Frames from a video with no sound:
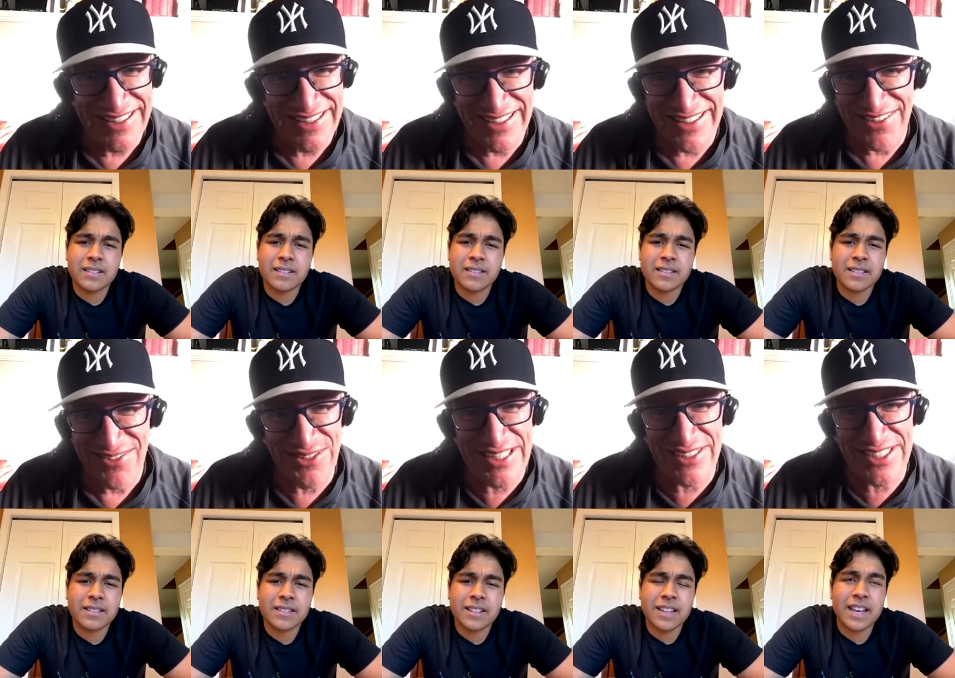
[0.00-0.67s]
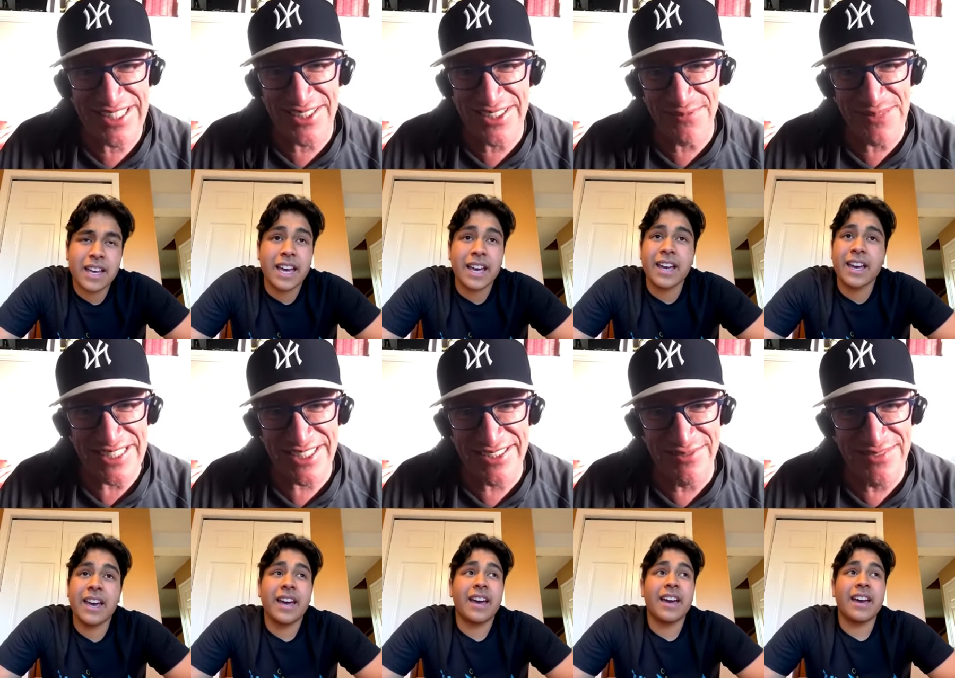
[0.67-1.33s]
Speaker 1: what's so
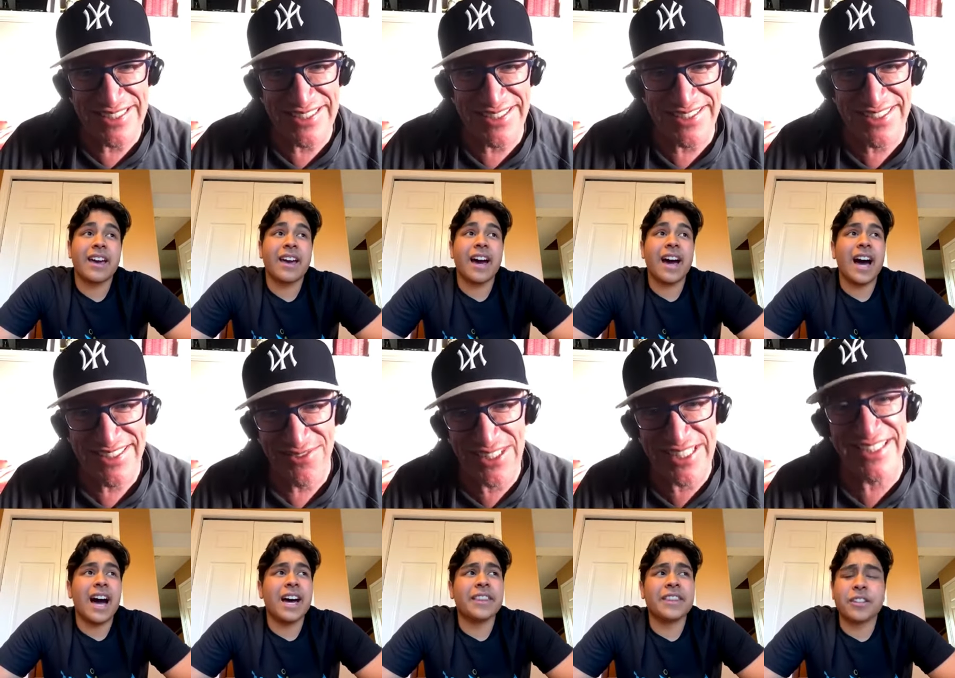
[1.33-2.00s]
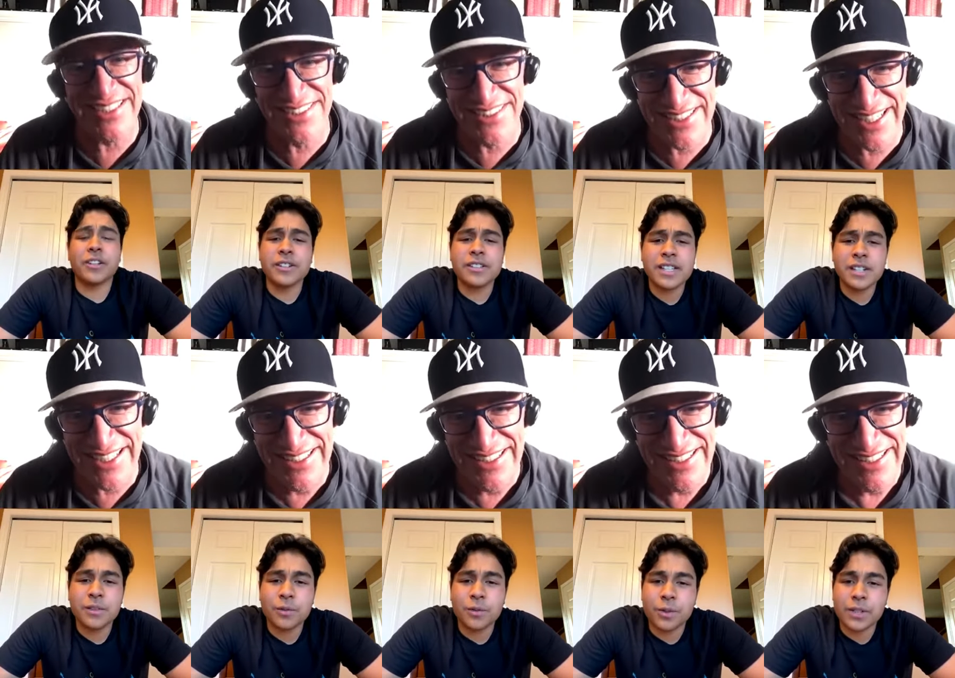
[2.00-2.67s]
special about those? What color are they?
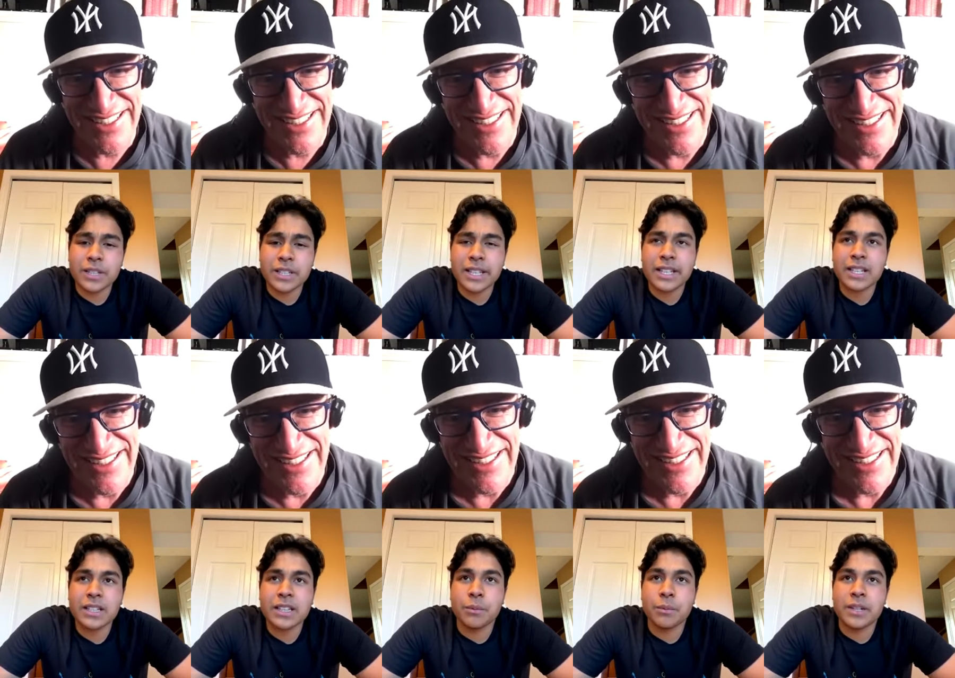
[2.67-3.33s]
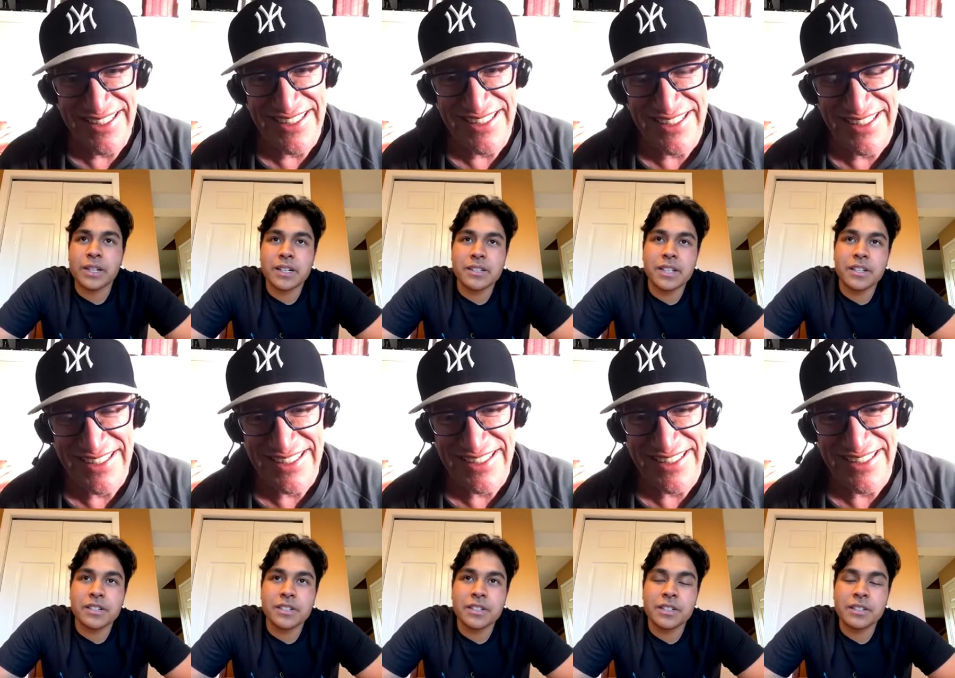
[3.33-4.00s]
Speaker 2: limited
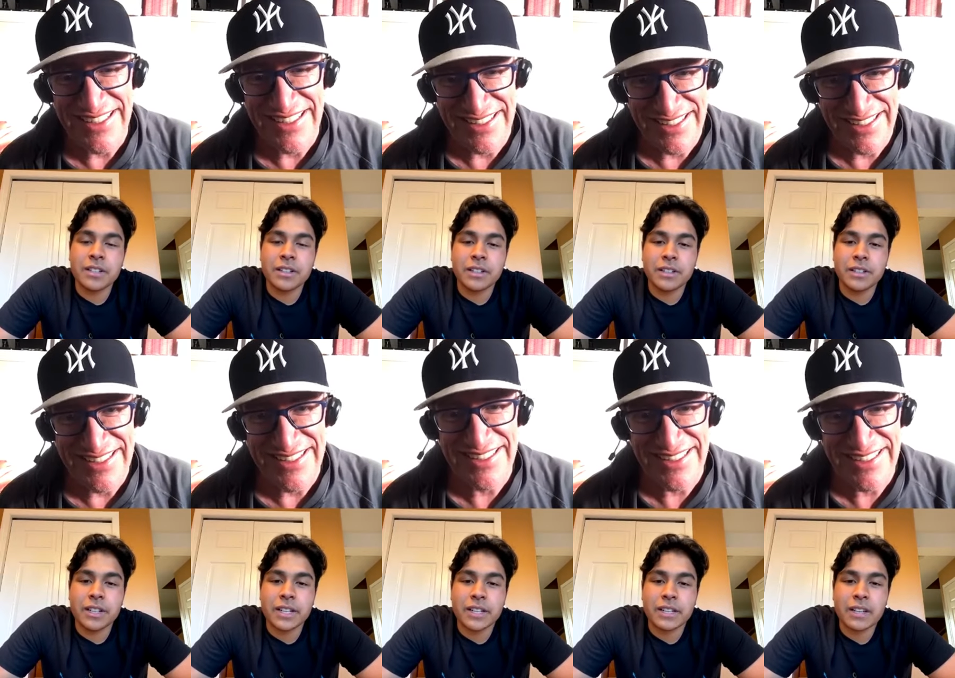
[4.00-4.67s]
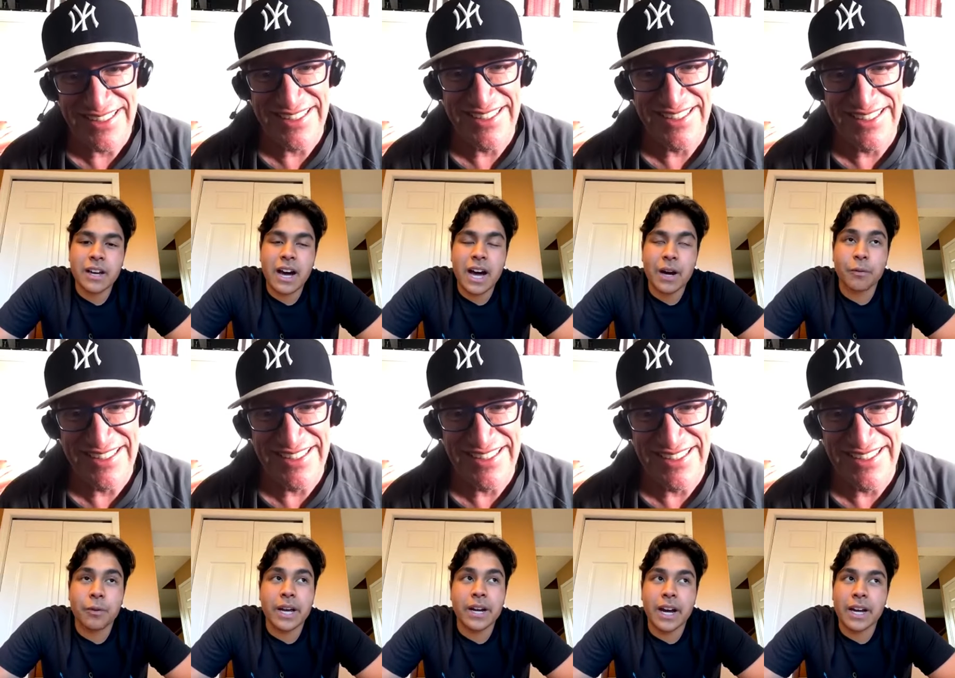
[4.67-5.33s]
edition, and they're like
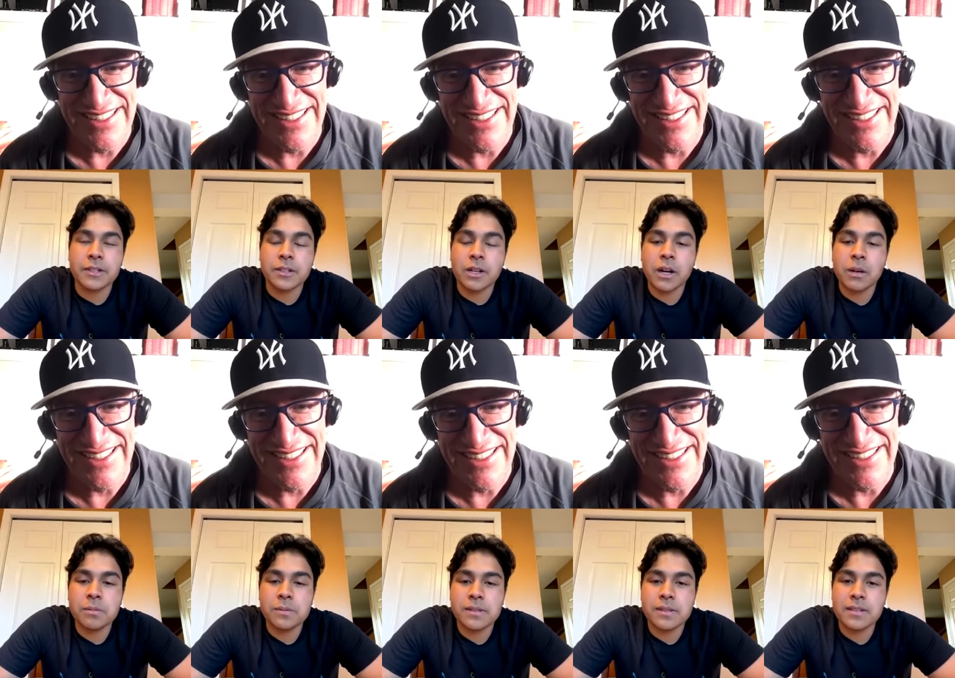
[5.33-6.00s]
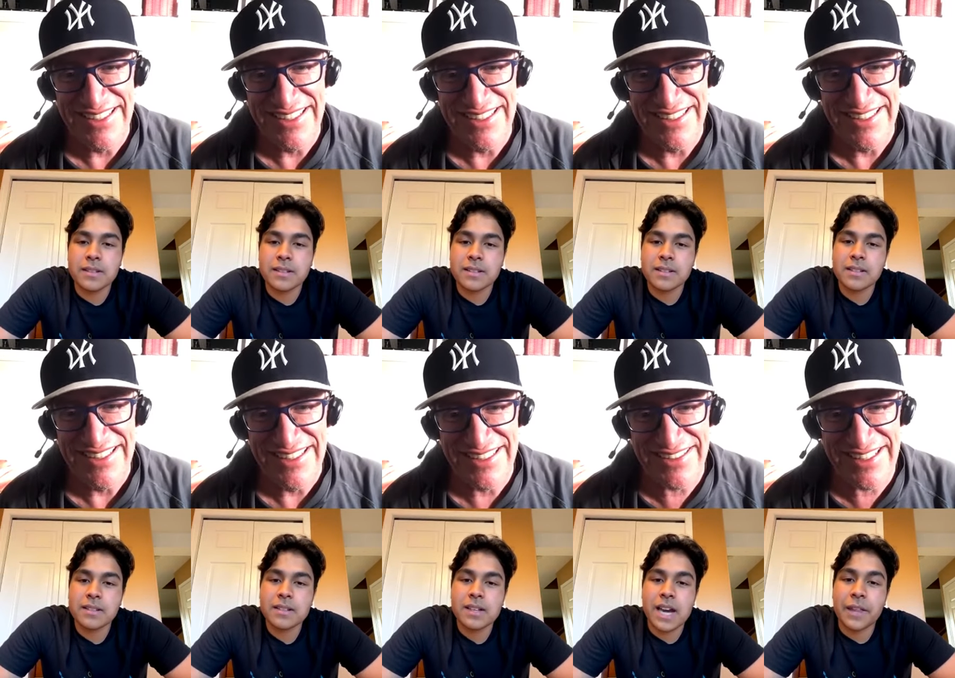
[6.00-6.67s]
red high tops.
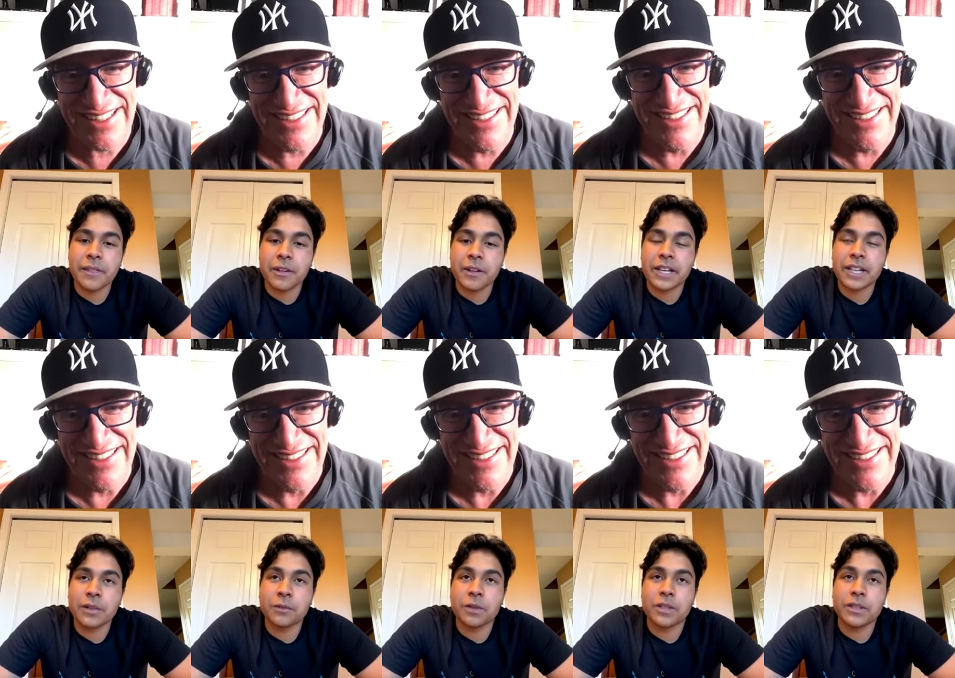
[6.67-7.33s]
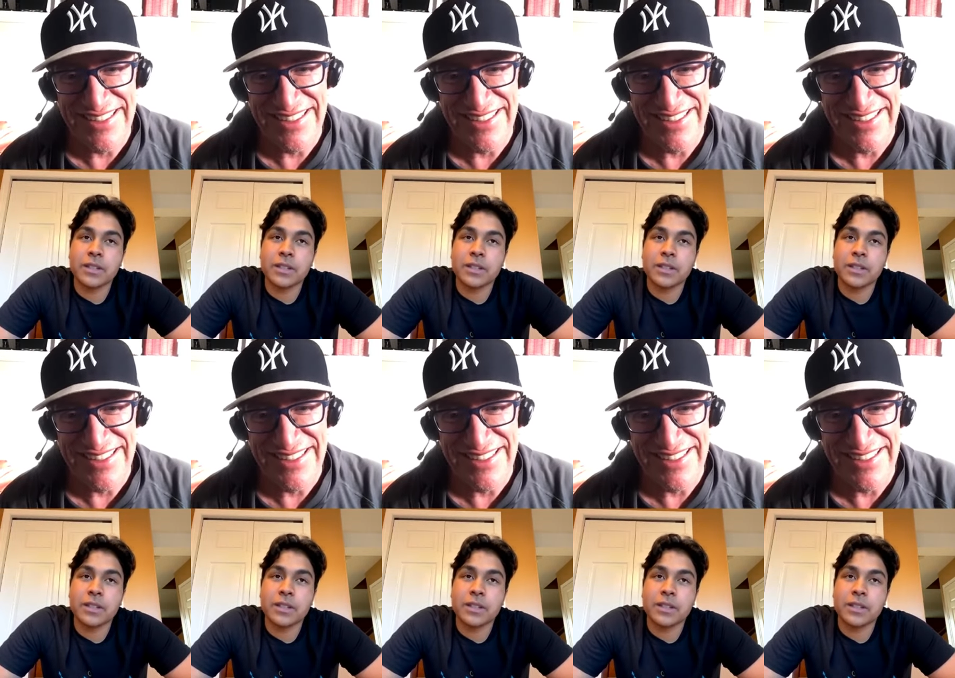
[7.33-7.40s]
Okay. And good